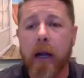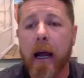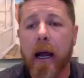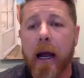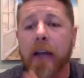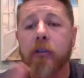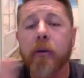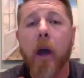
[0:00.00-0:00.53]

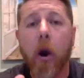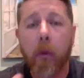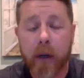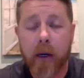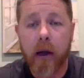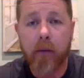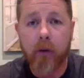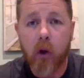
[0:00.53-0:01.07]
actually open
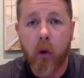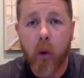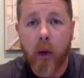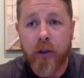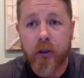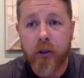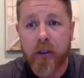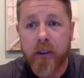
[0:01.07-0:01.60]
it up for
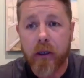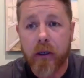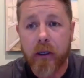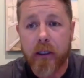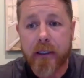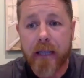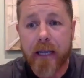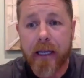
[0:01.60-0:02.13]
questions here in
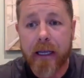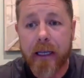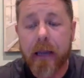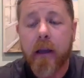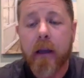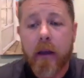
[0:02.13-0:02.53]
a second.